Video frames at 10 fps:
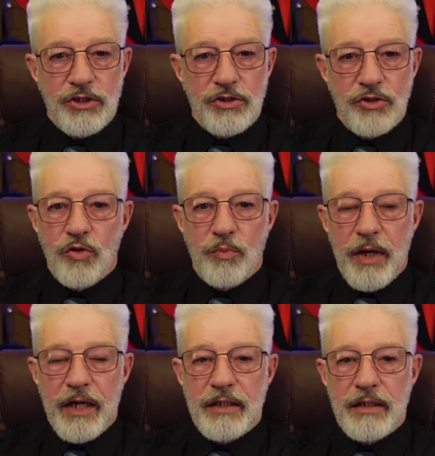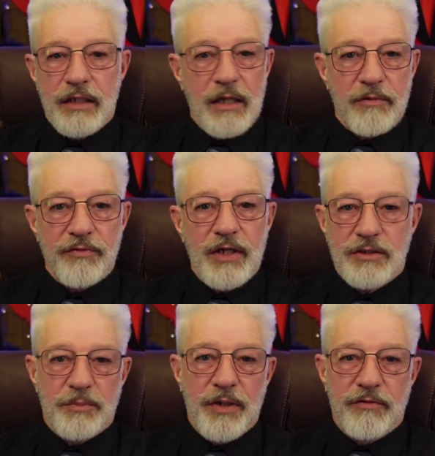you're paying a couple of
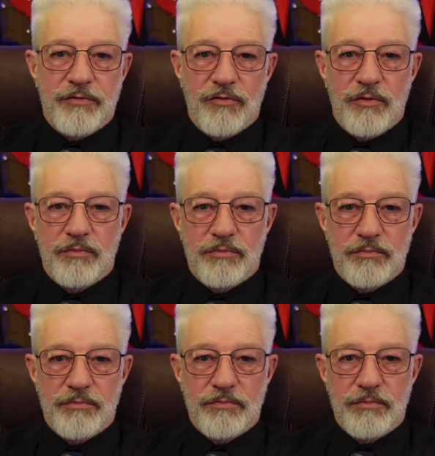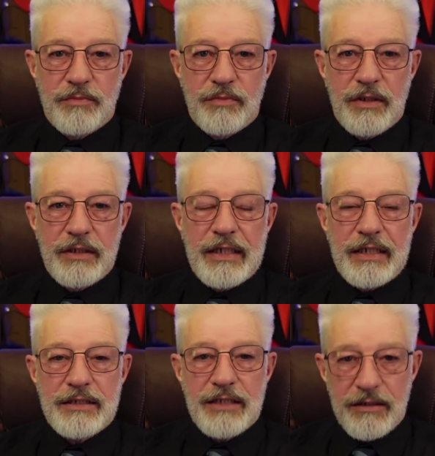£1,000 for them, and they're
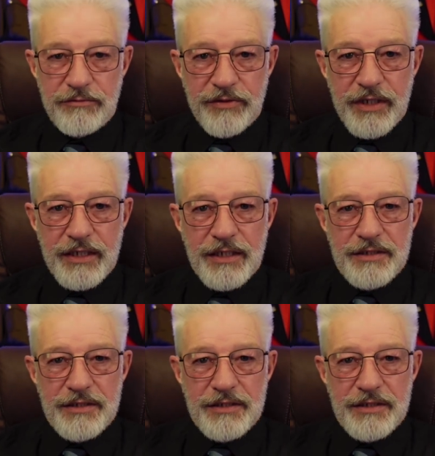the same thing.